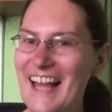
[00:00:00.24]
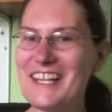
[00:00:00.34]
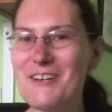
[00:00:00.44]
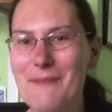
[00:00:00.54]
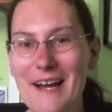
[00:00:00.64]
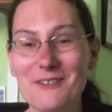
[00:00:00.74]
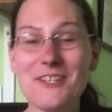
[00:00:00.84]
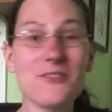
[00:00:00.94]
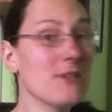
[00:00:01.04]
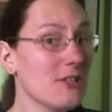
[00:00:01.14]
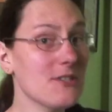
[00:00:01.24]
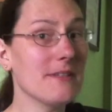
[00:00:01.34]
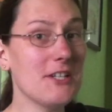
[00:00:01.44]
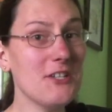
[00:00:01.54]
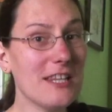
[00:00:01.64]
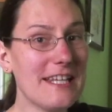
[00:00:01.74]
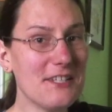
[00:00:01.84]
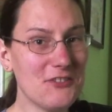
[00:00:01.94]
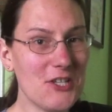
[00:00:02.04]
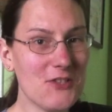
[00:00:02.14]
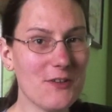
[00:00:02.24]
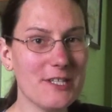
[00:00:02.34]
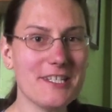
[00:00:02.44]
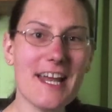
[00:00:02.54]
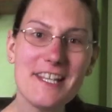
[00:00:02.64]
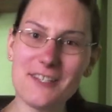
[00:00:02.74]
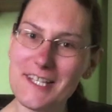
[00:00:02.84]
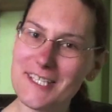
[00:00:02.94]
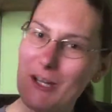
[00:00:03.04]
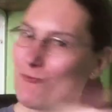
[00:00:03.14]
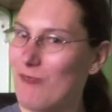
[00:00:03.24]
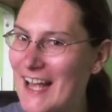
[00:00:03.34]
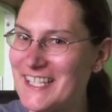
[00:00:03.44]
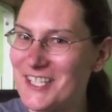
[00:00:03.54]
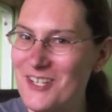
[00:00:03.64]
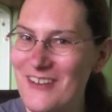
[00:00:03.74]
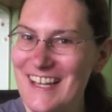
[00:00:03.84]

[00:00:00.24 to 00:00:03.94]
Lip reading: Hello, Mouses. We've got some good legal news for you today, so let's get right to